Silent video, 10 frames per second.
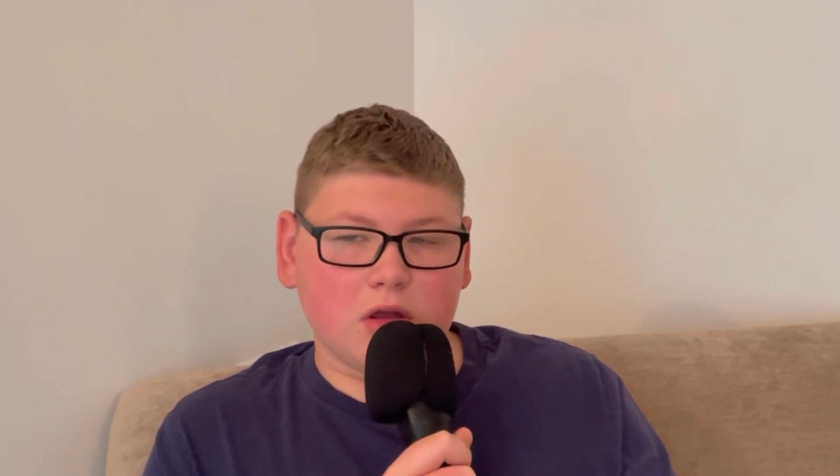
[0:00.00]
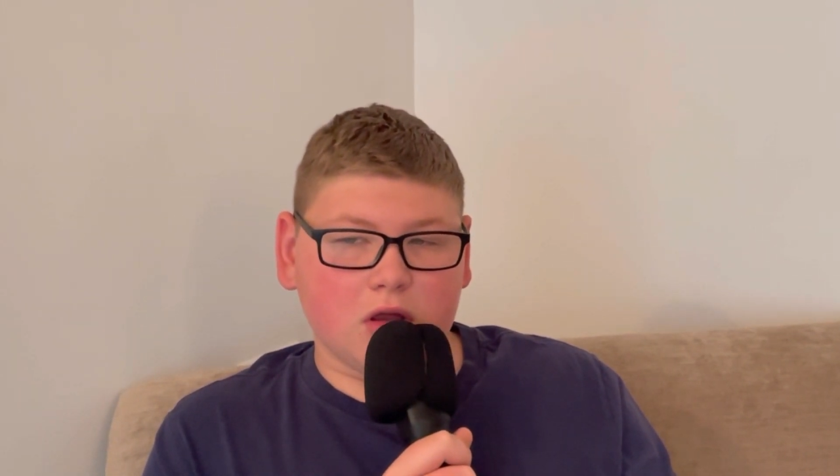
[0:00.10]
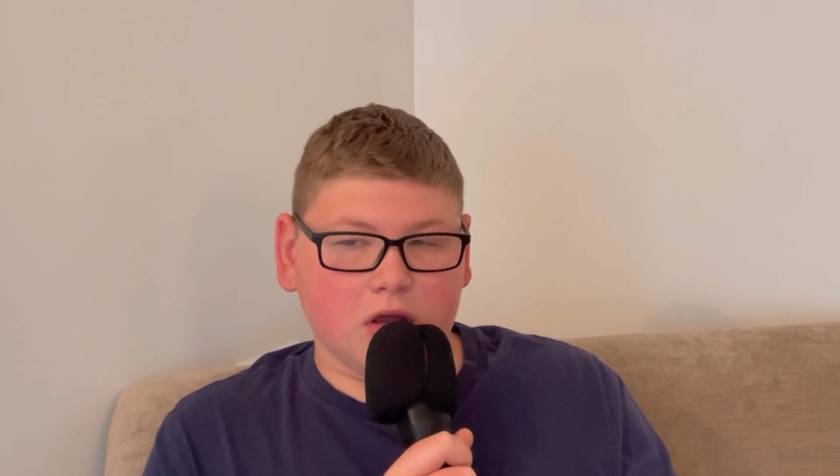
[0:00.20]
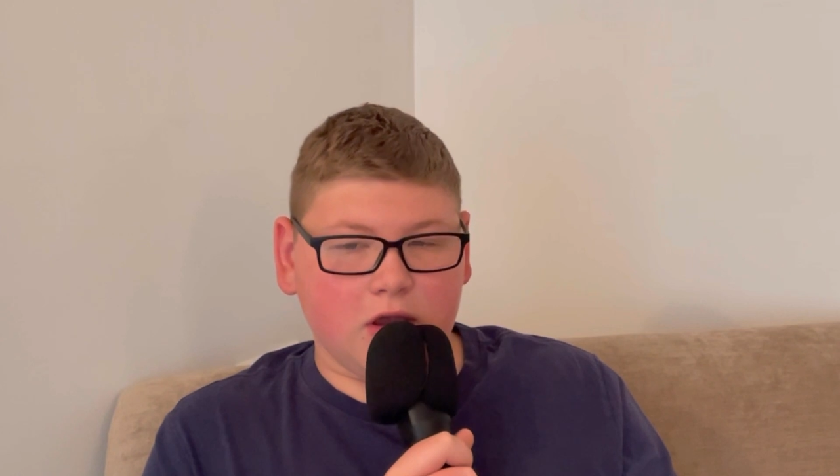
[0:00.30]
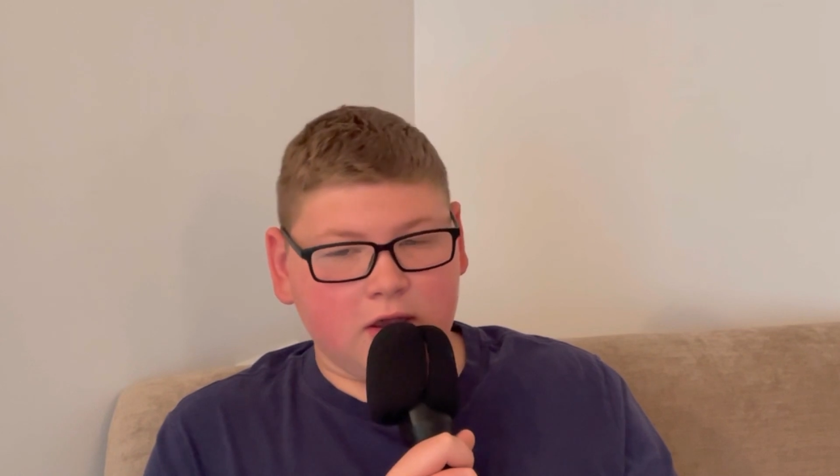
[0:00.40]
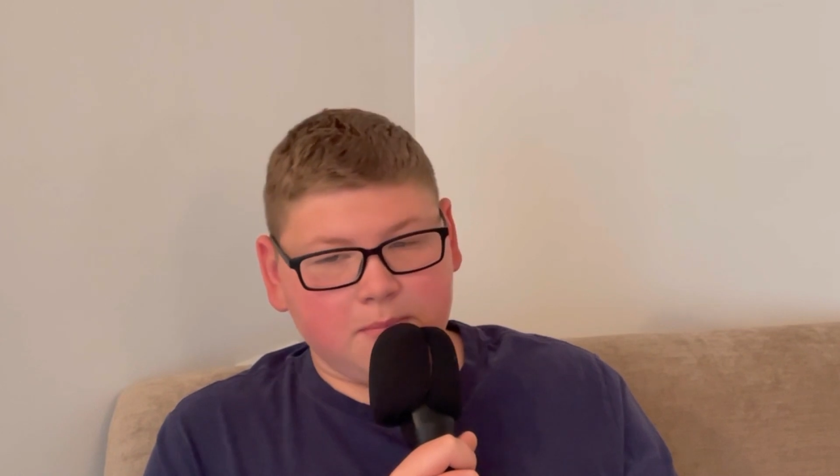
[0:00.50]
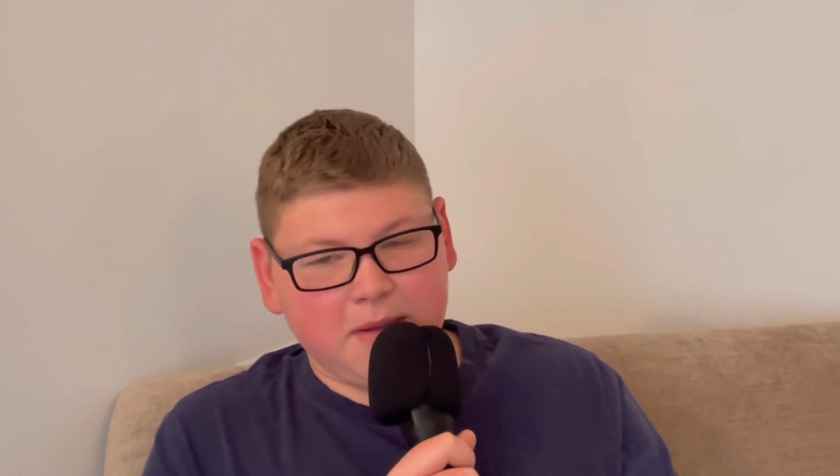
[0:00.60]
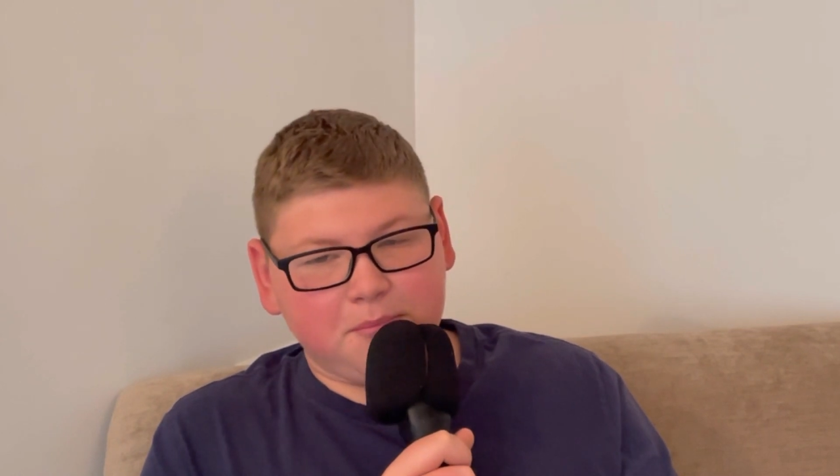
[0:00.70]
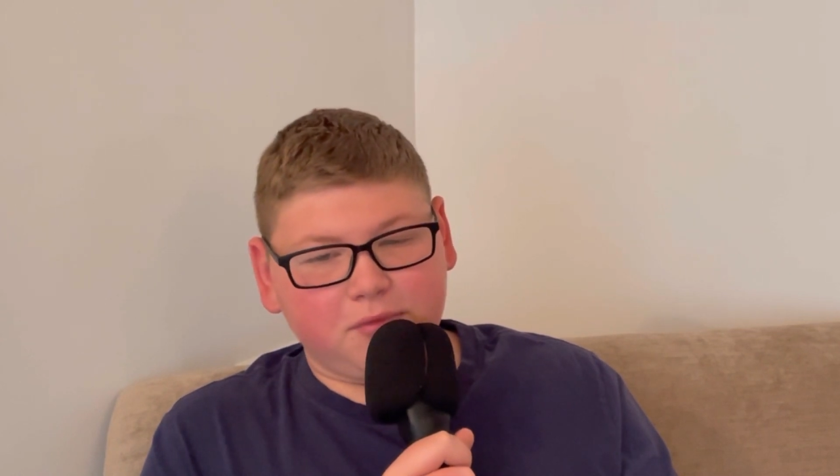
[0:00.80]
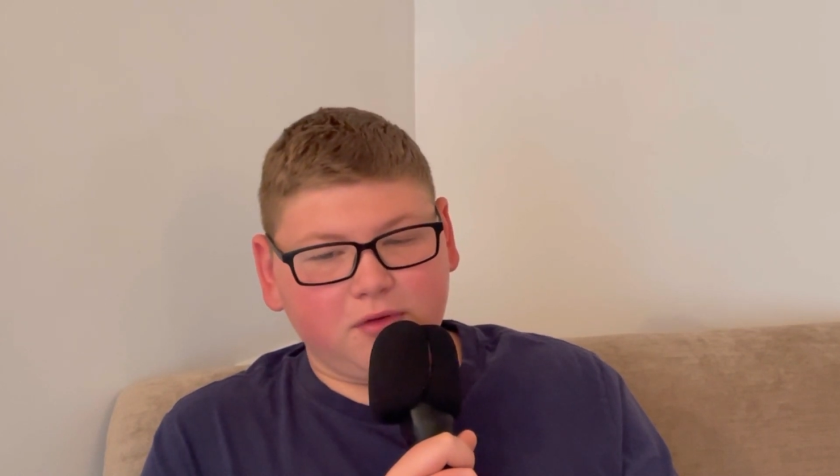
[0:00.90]
A
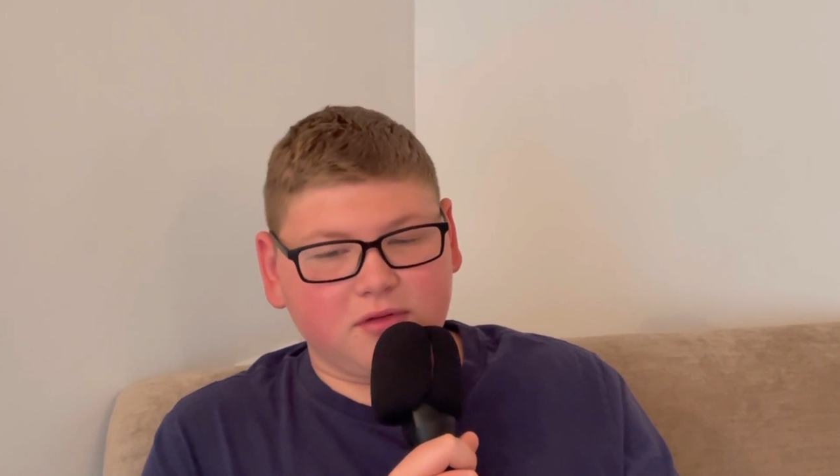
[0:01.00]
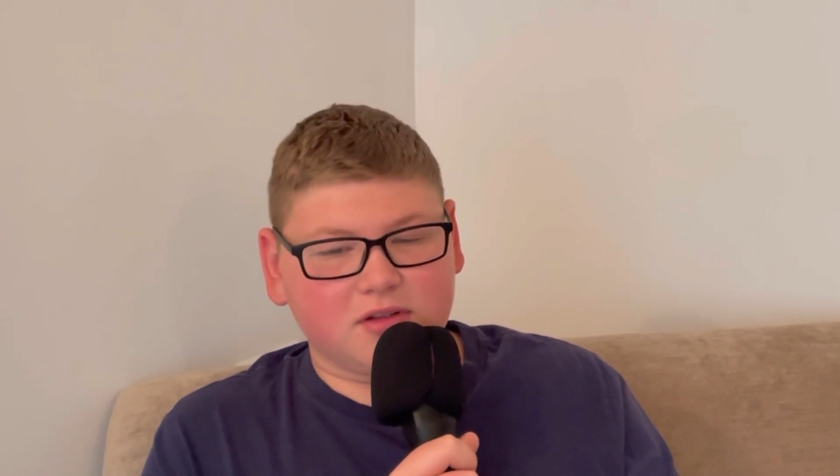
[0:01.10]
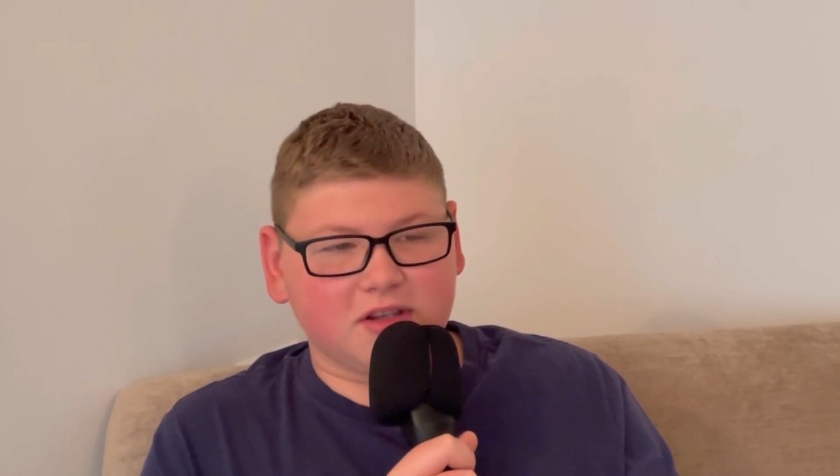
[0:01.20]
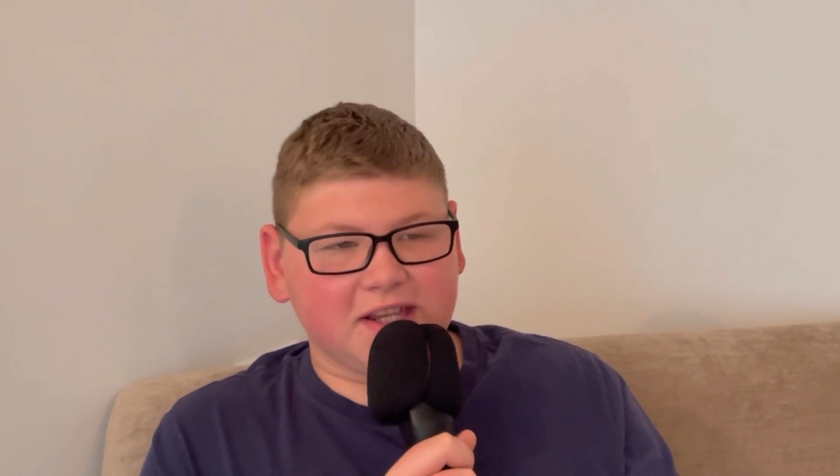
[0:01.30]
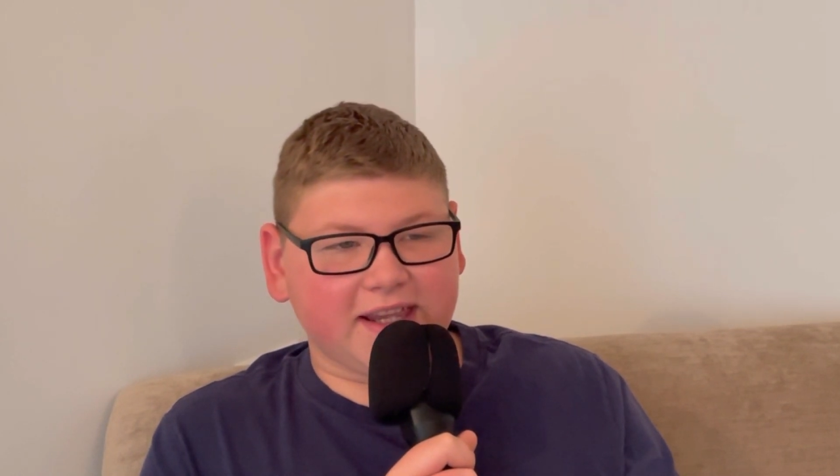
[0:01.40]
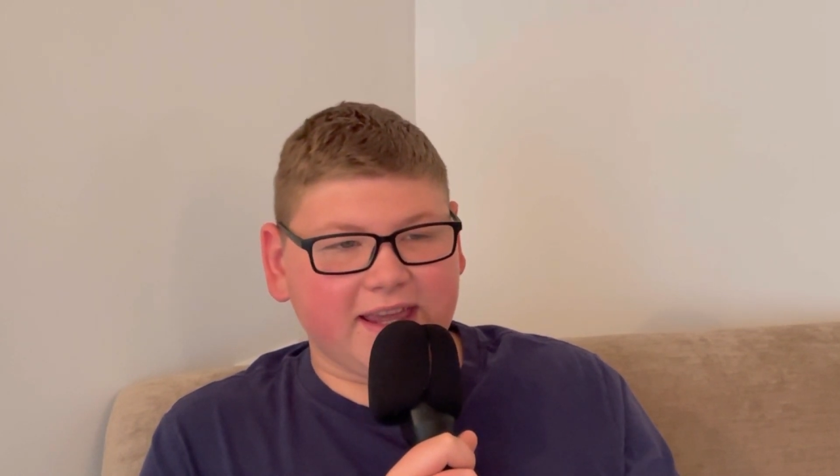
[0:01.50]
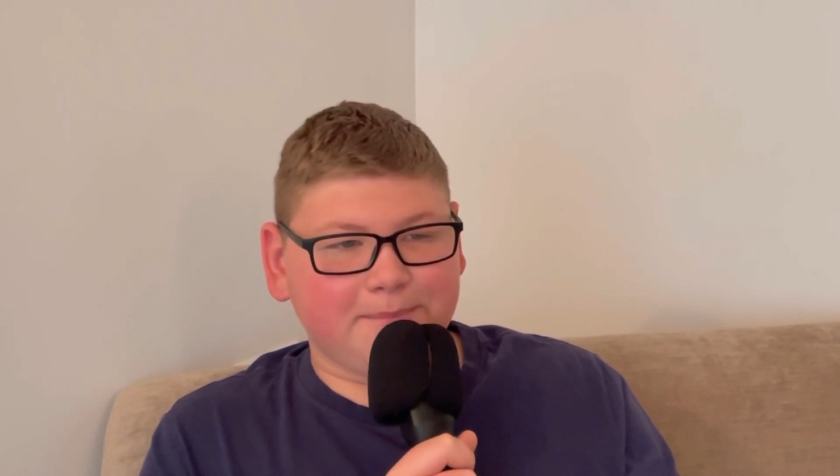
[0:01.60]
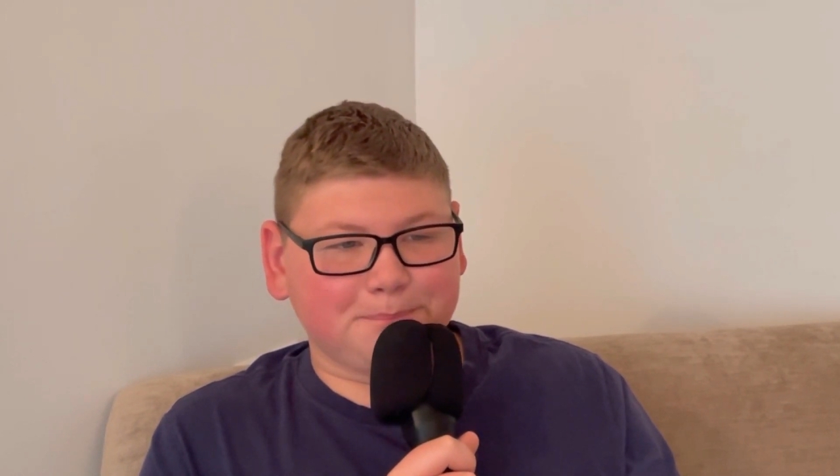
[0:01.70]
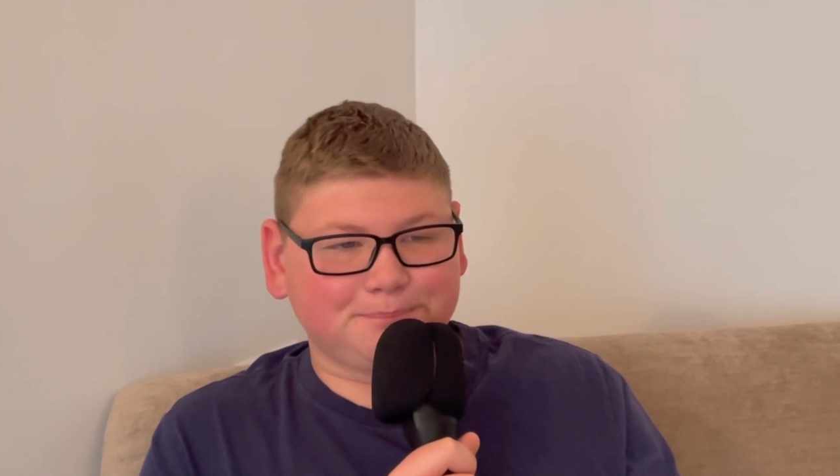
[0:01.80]
bit brutal again. I